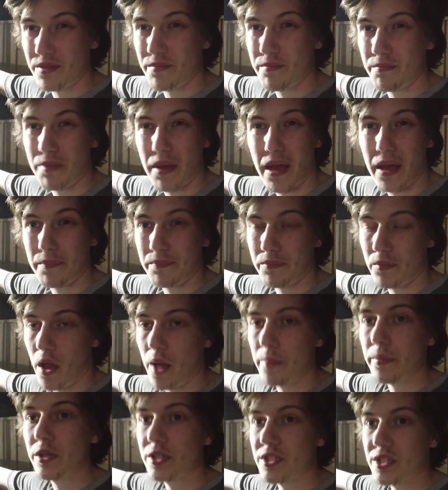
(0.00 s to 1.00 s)
but I'm
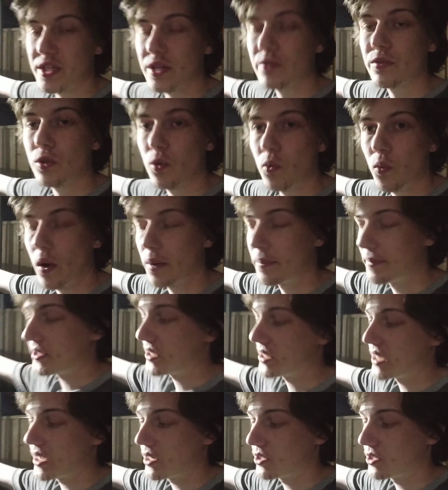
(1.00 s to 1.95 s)
going to stick with the one mistake,